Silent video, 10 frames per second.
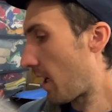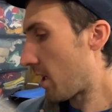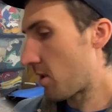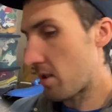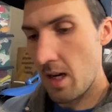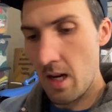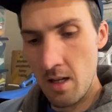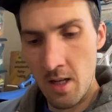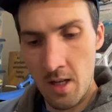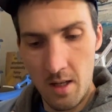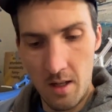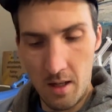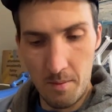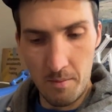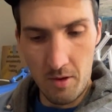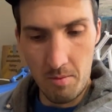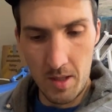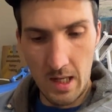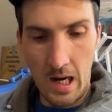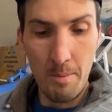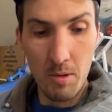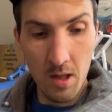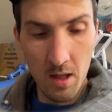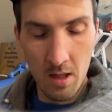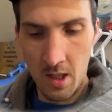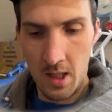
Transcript: actually got from an opera.